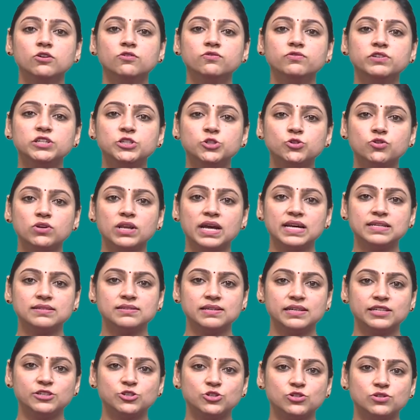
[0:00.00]

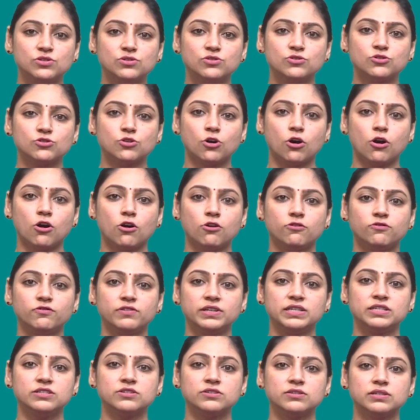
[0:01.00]
visualizations of
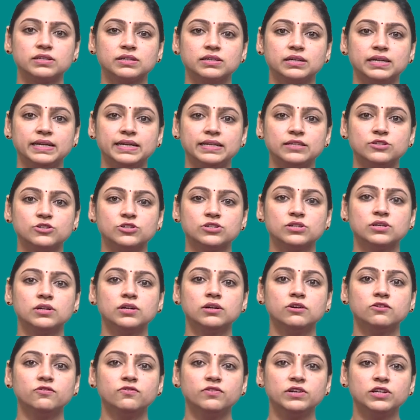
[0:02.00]
intricate
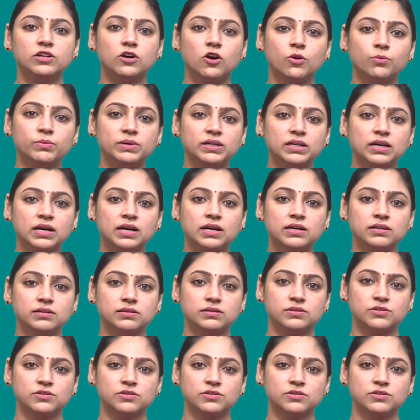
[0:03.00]
phenomena,